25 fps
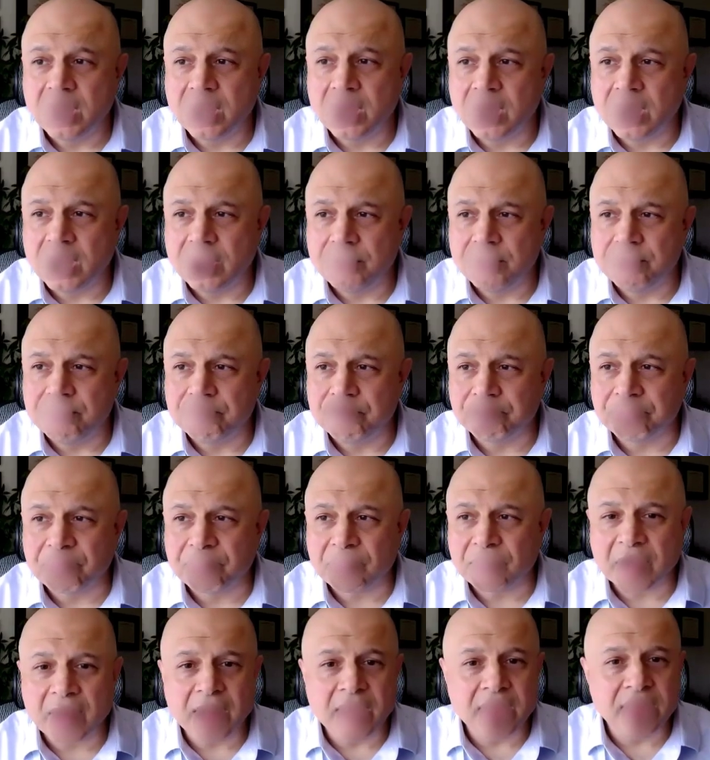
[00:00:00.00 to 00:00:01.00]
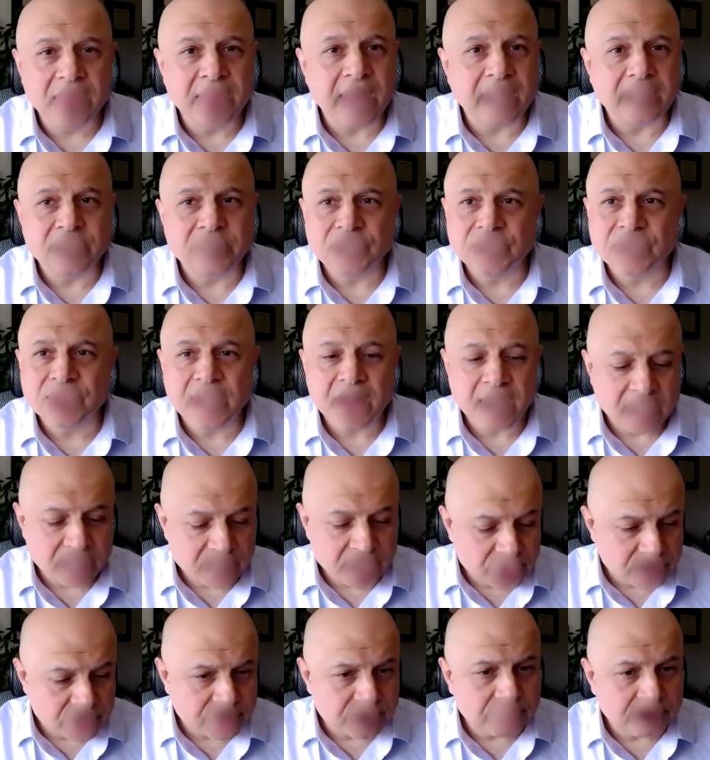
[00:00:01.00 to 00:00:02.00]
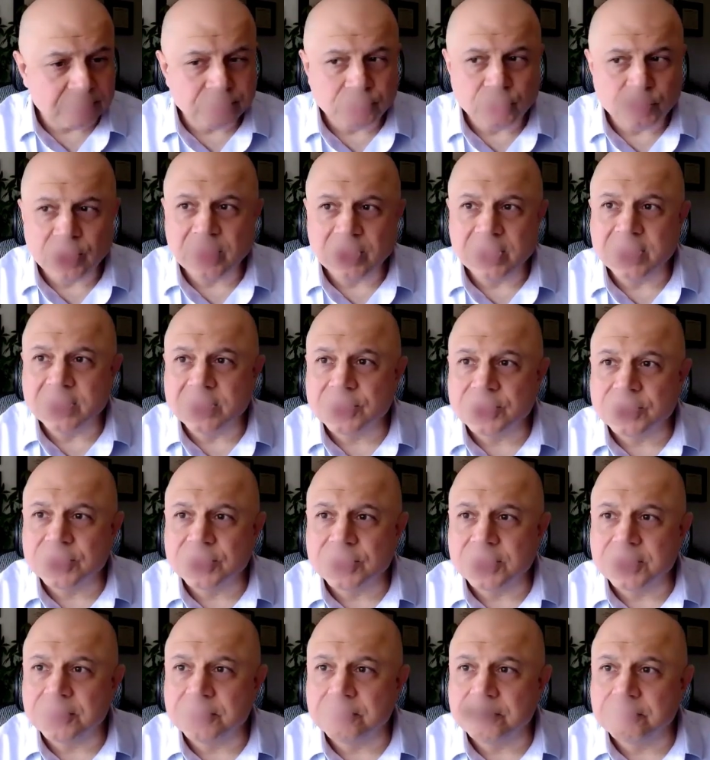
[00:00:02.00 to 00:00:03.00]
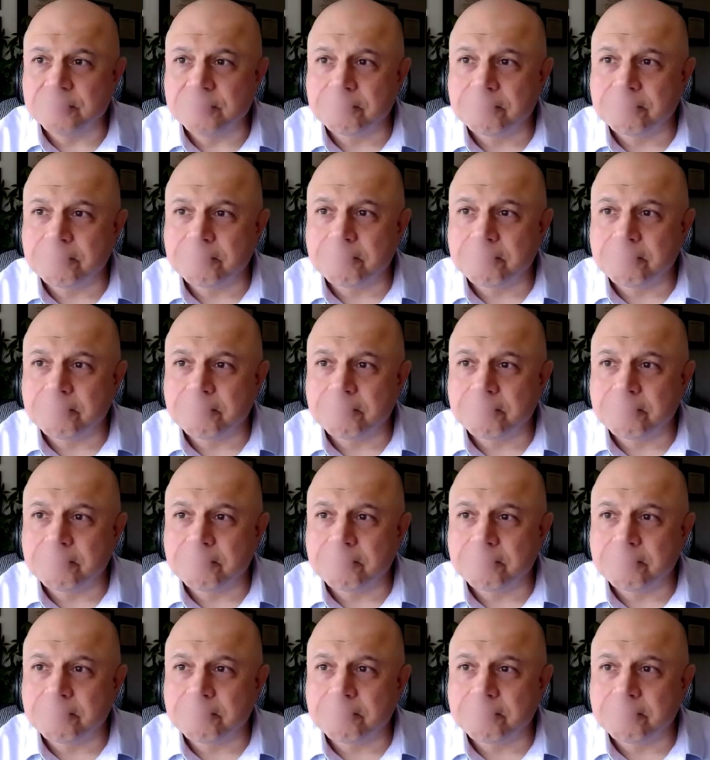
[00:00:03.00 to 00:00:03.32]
that says, well, let's see,